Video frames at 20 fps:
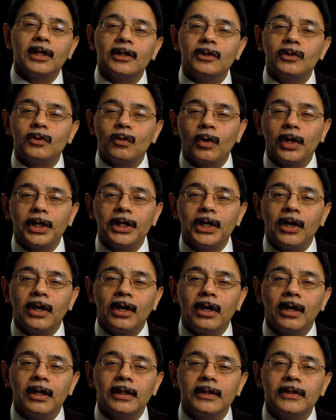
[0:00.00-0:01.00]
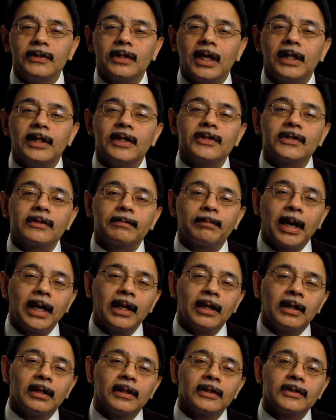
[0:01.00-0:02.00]
and the dooryards and the
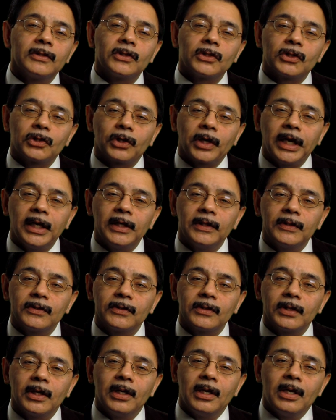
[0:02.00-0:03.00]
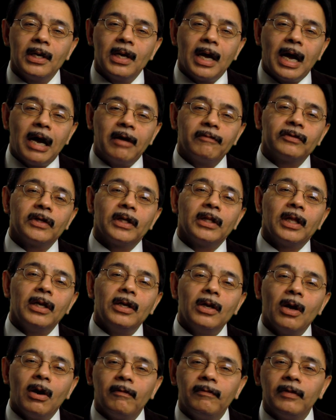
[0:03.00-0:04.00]
sprinkled streets, after the
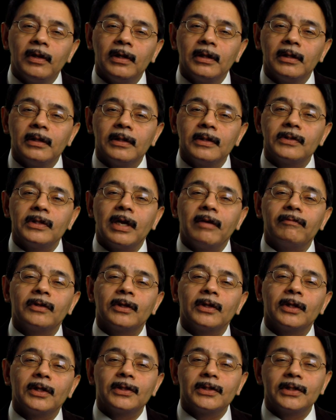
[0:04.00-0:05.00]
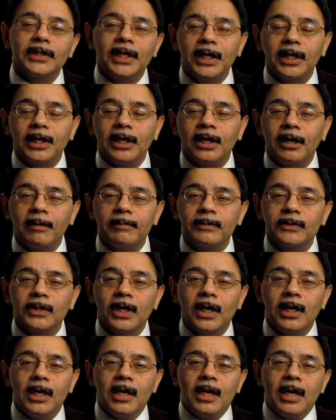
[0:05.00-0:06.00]
novels, after the
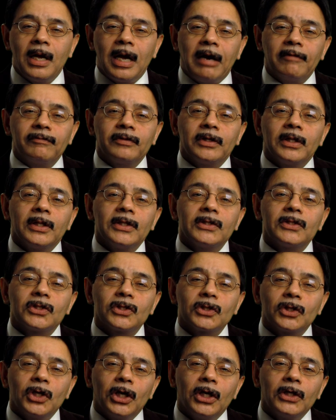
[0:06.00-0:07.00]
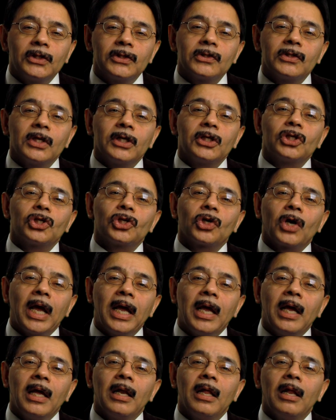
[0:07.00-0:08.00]
teacups, after the skirts that
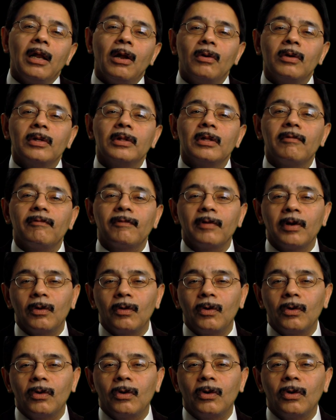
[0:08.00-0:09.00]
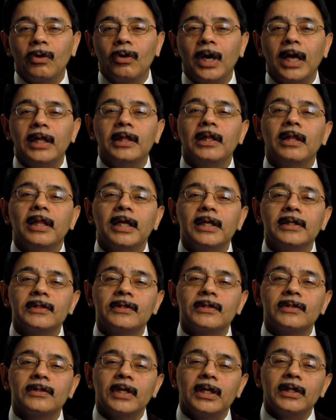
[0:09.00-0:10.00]
trail along the floor, and
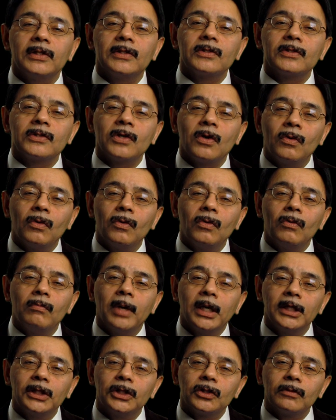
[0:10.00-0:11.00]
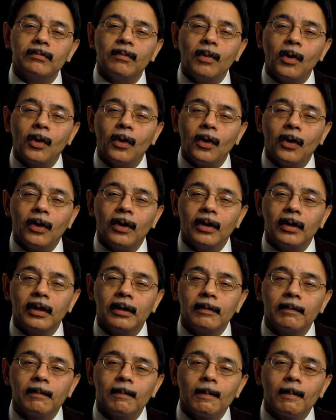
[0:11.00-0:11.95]
this and so much more?